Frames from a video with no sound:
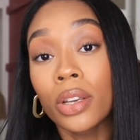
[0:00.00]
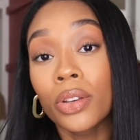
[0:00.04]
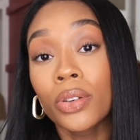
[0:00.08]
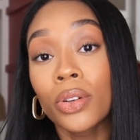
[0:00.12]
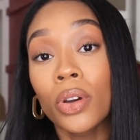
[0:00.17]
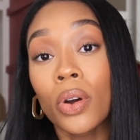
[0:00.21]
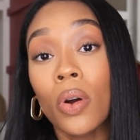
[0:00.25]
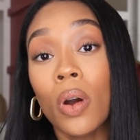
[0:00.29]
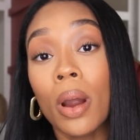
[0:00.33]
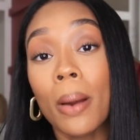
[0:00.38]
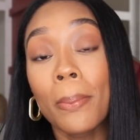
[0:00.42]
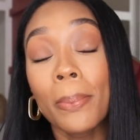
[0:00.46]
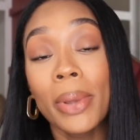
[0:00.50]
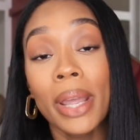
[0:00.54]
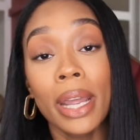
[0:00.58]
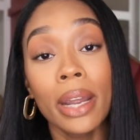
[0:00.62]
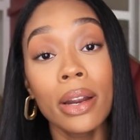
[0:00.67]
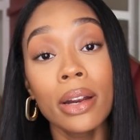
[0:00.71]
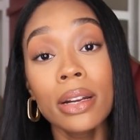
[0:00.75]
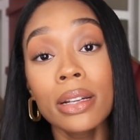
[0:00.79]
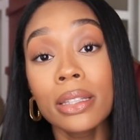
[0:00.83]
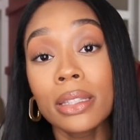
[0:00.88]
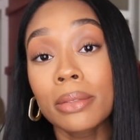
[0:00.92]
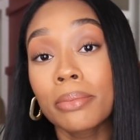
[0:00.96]
You know, our
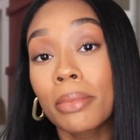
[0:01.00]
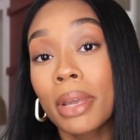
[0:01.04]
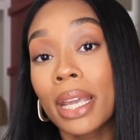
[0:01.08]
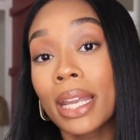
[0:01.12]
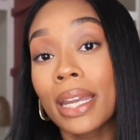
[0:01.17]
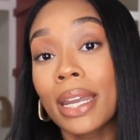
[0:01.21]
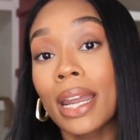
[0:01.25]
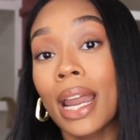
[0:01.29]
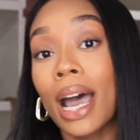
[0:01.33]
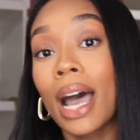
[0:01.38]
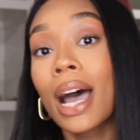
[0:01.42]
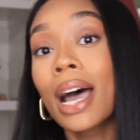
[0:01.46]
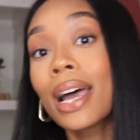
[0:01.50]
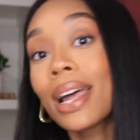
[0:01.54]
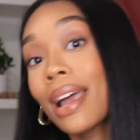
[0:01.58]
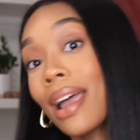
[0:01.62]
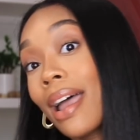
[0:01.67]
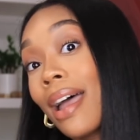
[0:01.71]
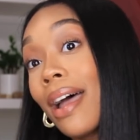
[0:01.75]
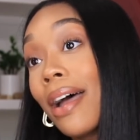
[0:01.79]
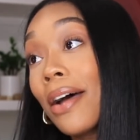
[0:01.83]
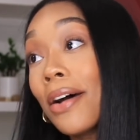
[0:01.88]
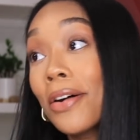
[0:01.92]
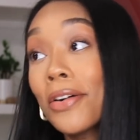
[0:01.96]
parents may not
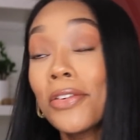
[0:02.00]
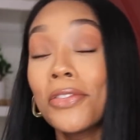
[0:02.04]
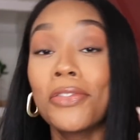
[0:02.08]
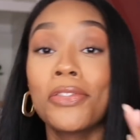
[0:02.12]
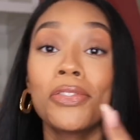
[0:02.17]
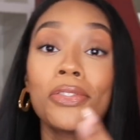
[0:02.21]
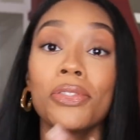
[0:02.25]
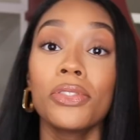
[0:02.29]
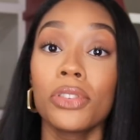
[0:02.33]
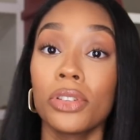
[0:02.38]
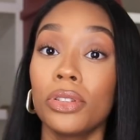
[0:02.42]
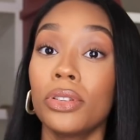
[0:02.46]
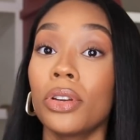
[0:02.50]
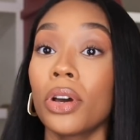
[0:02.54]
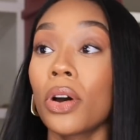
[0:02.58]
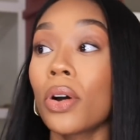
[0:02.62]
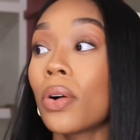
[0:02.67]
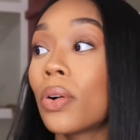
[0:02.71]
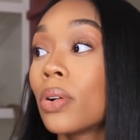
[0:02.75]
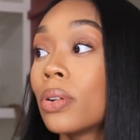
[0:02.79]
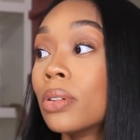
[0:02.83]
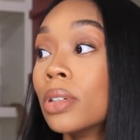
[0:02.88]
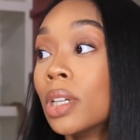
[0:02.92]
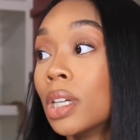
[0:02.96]
have, you
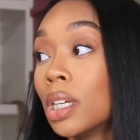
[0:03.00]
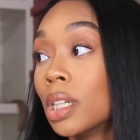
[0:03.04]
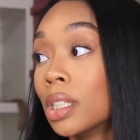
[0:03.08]
know,